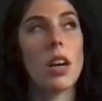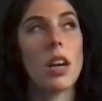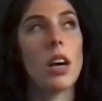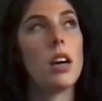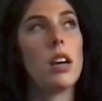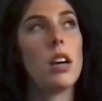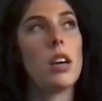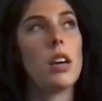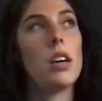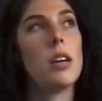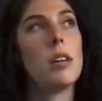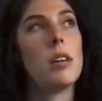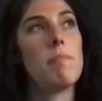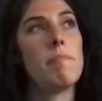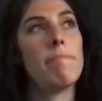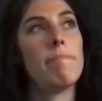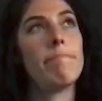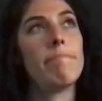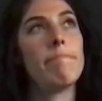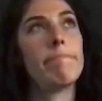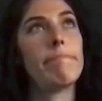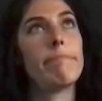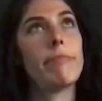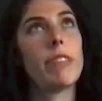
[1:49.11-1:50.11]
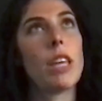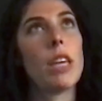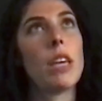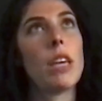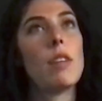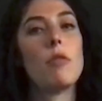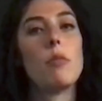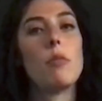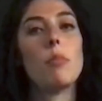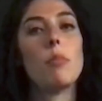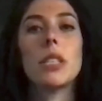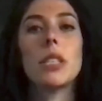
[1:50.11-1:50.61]

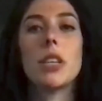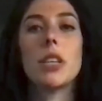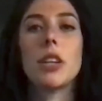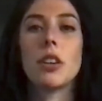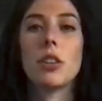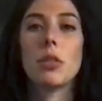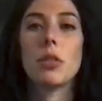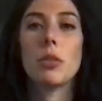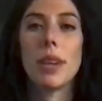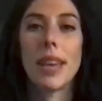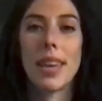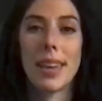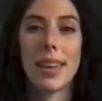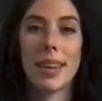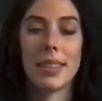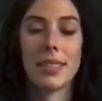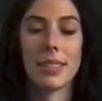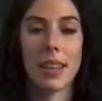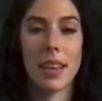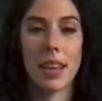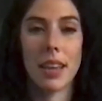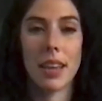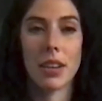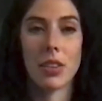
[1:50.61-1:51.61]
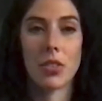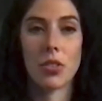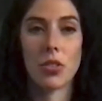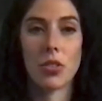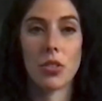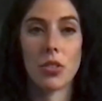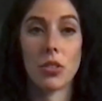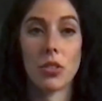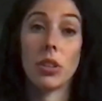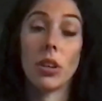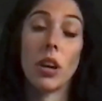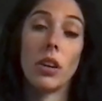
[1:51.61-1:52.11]
If a material can't take a
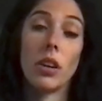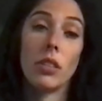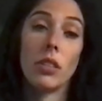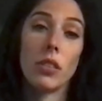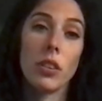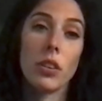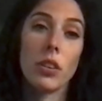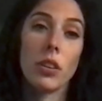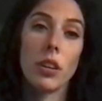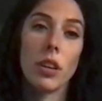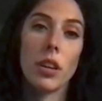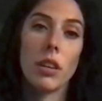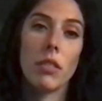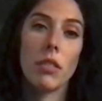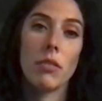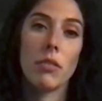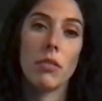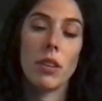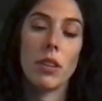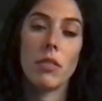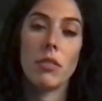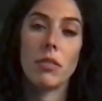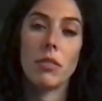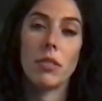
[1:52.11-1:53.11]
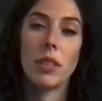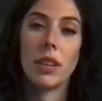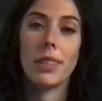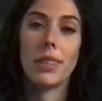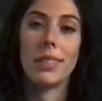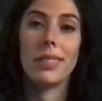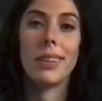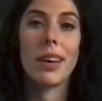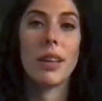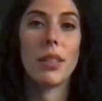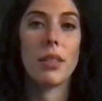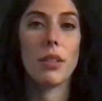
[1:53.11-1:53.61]
certain color, if like a
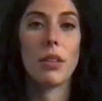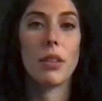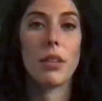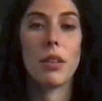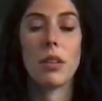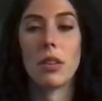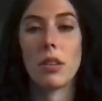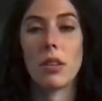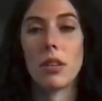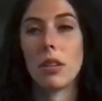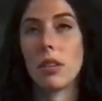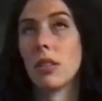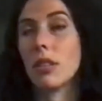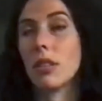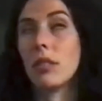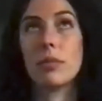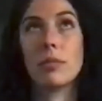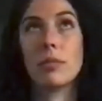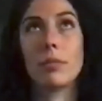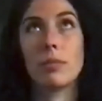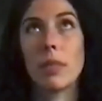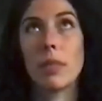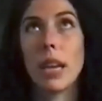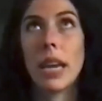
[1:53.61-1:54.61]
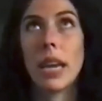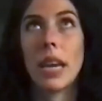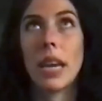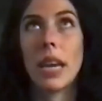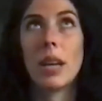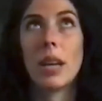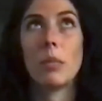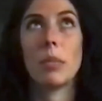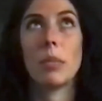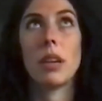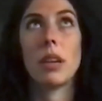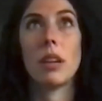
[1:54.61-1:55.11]
leather
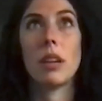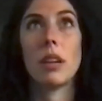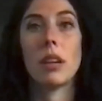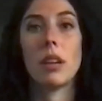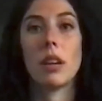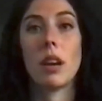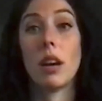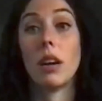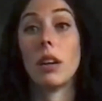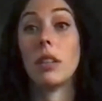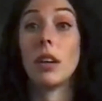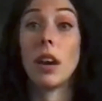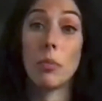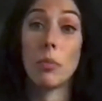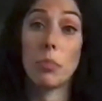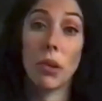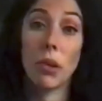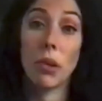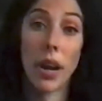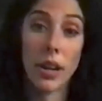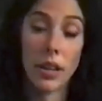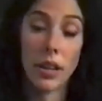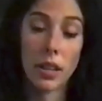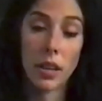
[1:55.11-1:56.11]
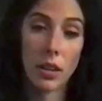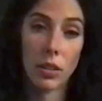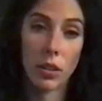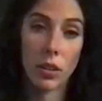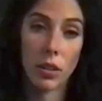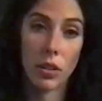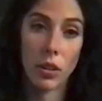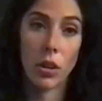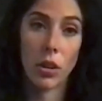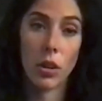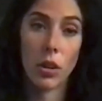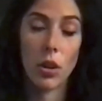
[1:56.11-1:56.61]
can't be a bright
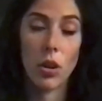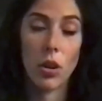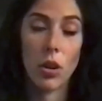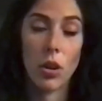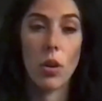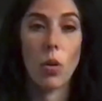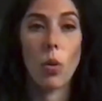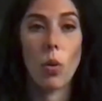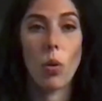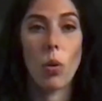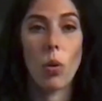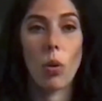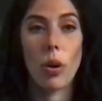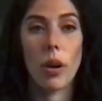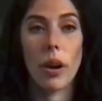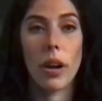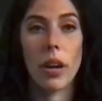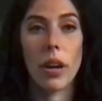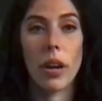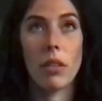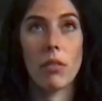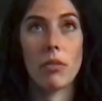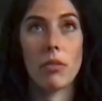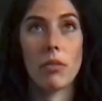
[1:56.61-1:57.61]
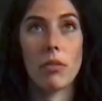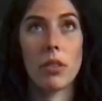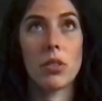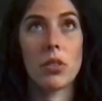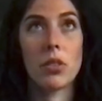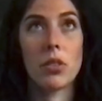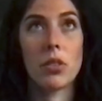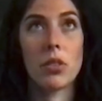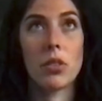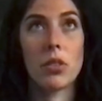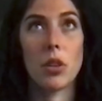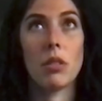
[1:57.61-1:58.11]
color, or if a
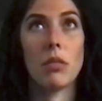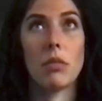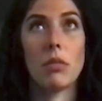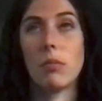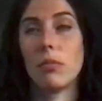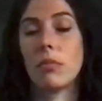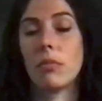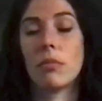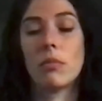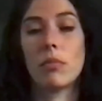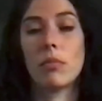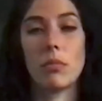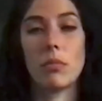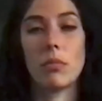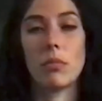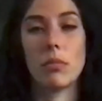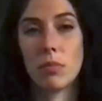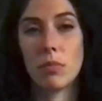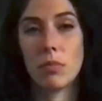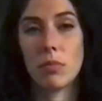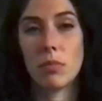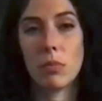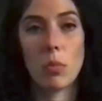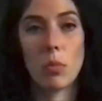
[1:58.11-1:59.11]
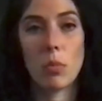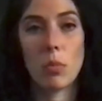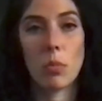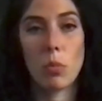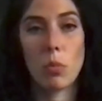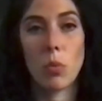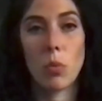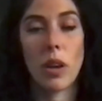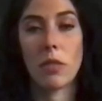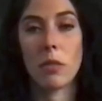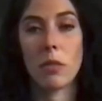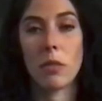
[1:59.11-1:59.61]
certain
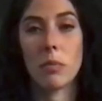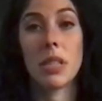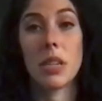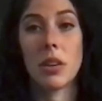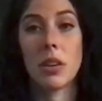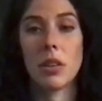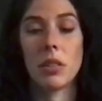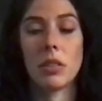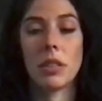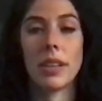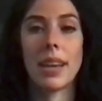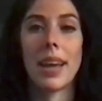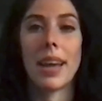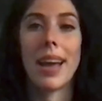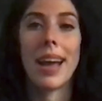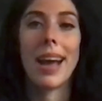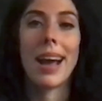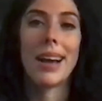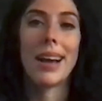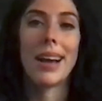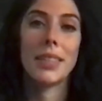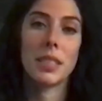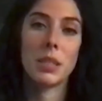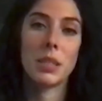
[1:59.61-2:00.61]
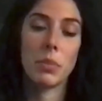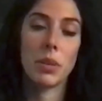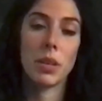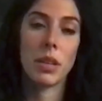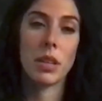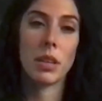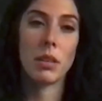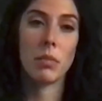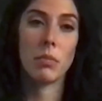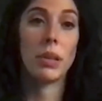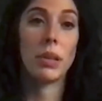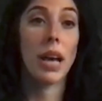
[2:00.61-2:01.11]
whatever material like has to
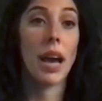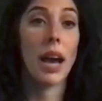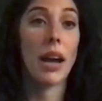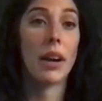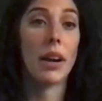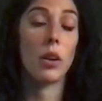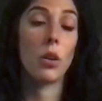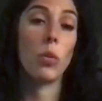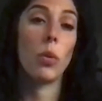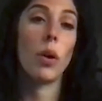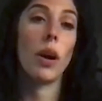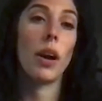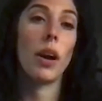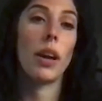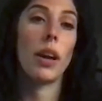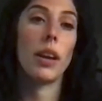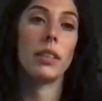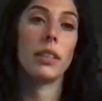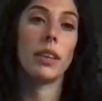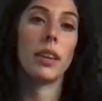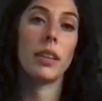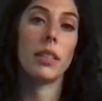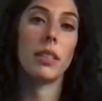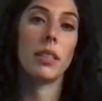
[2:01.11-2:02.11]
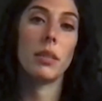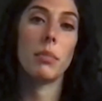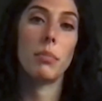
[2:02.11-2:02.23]
be black or white, like the